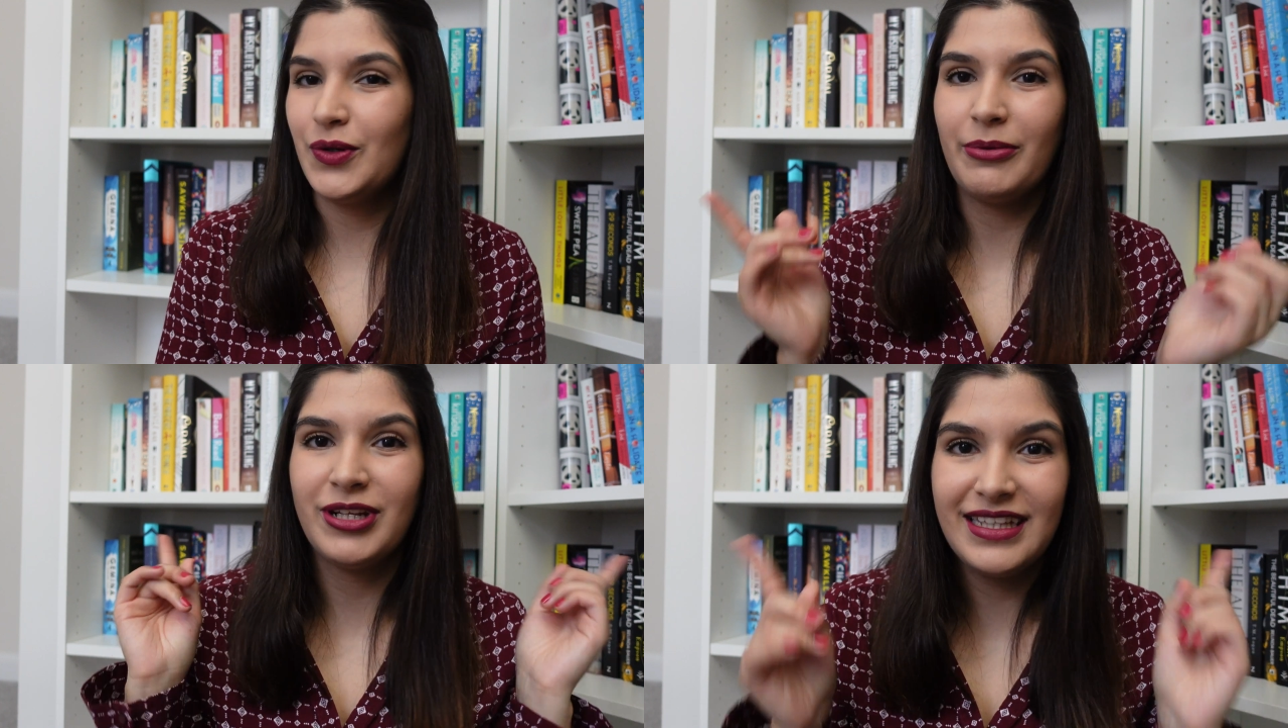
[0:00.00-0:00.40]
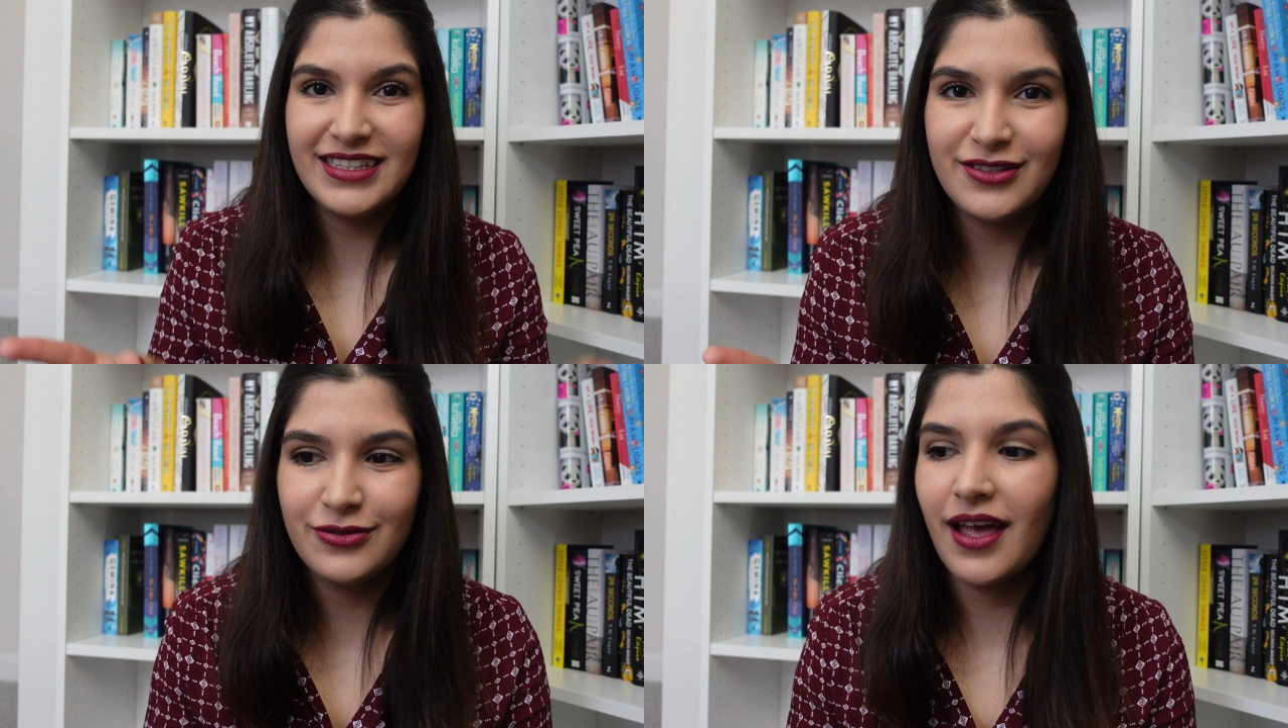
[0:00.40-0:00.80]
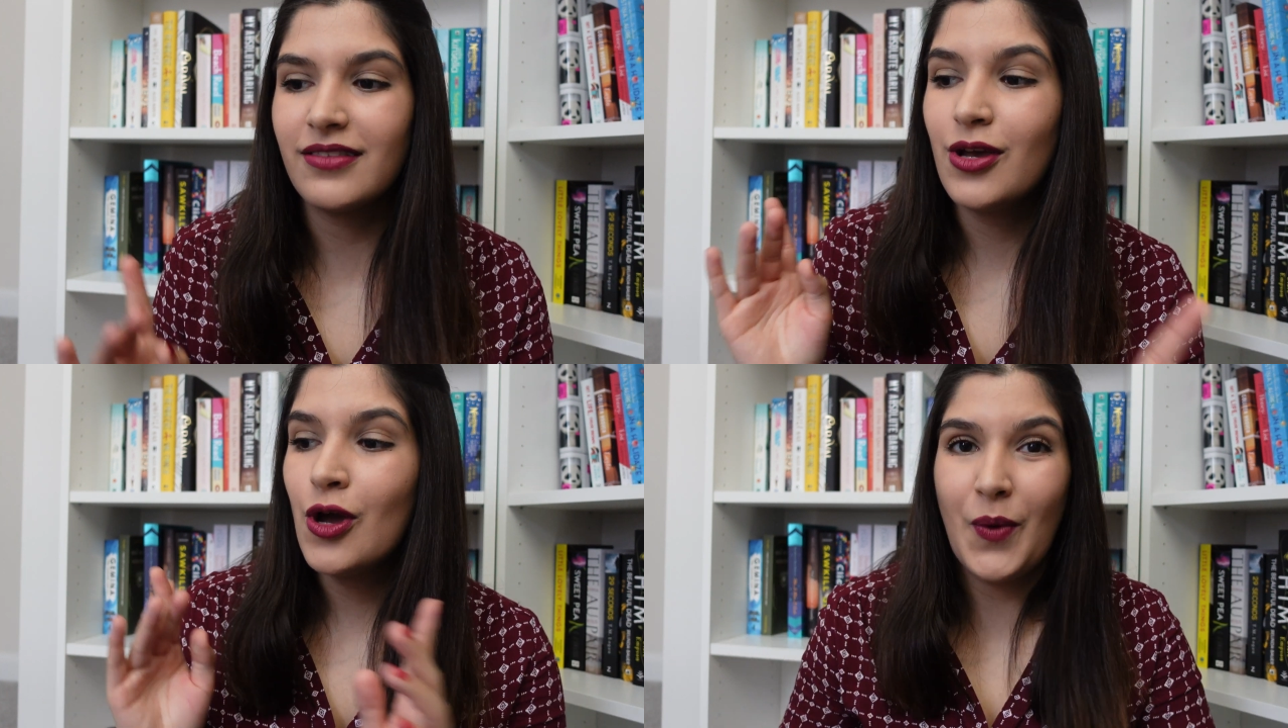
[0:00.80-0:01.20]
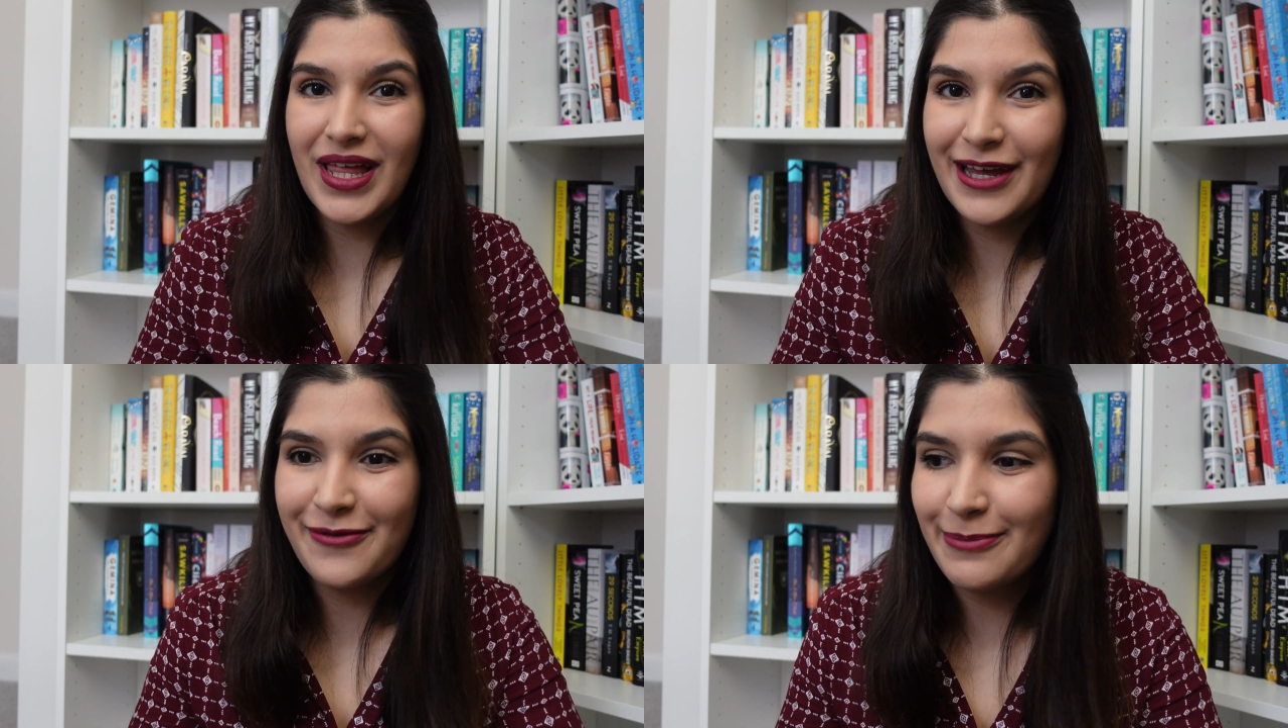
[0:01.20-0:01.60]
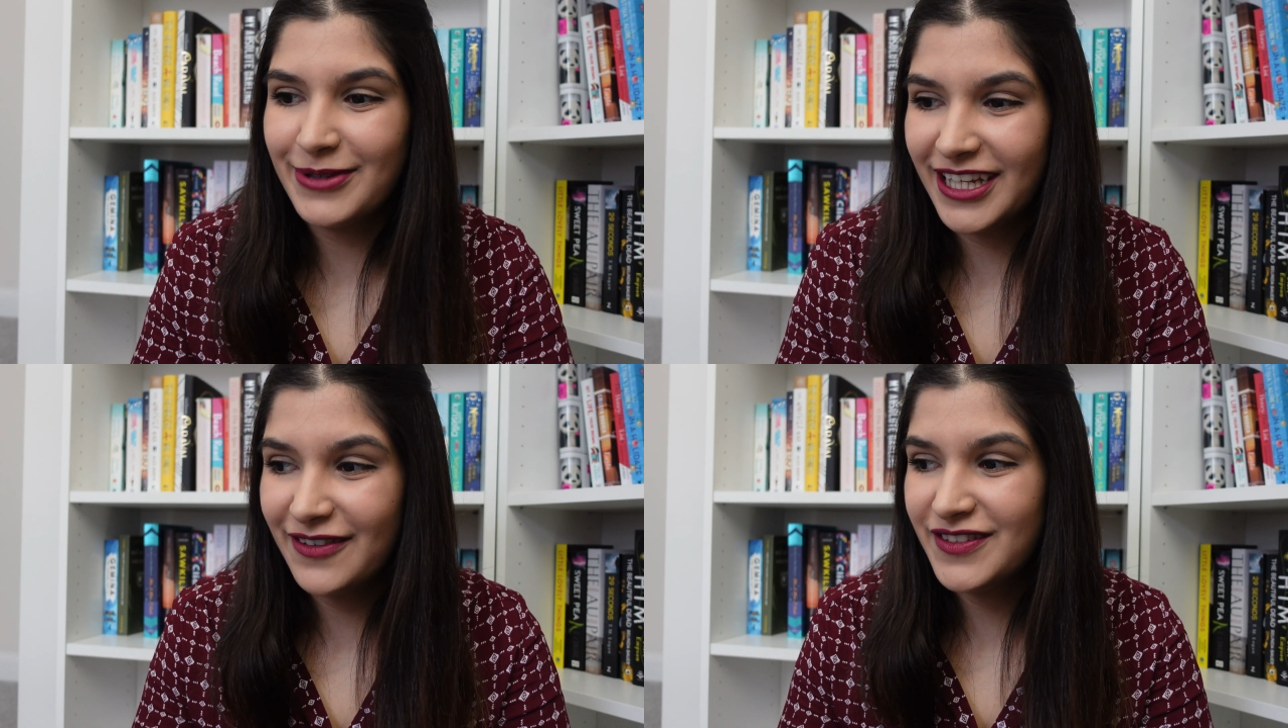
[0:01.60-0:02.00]
I'm gonna listen to that while I wrap
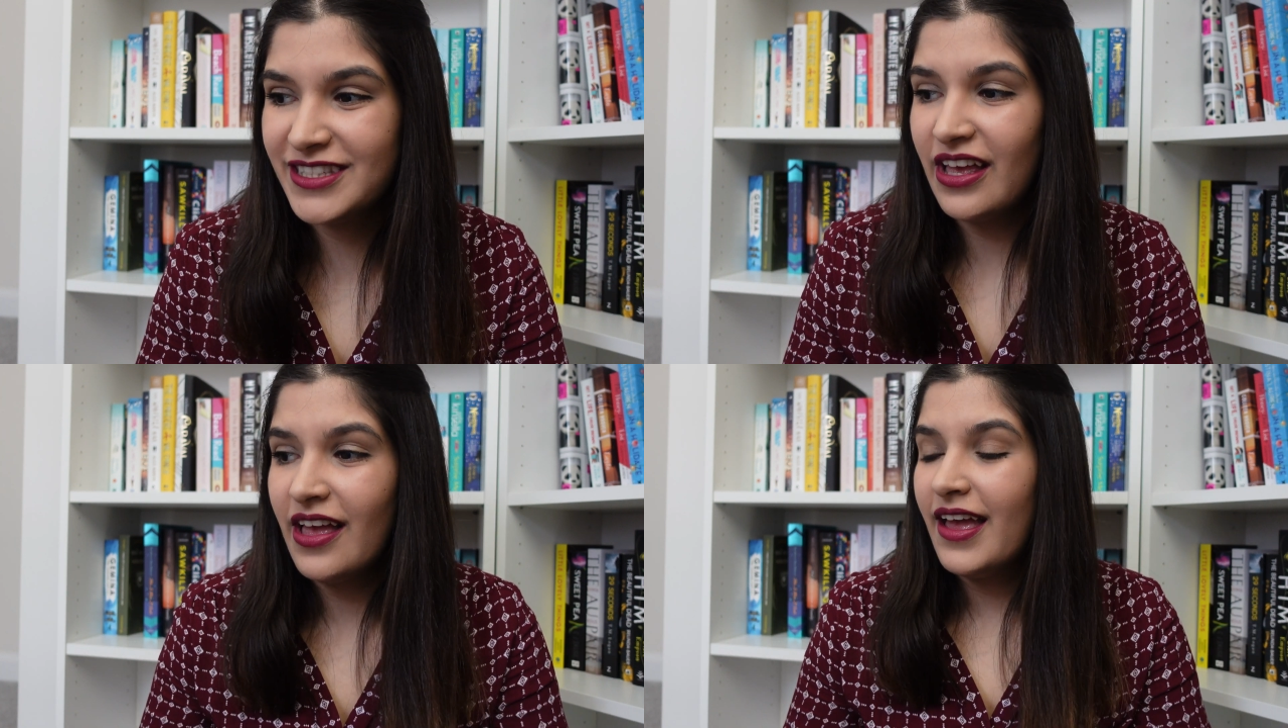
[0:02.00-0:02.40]
the gifts,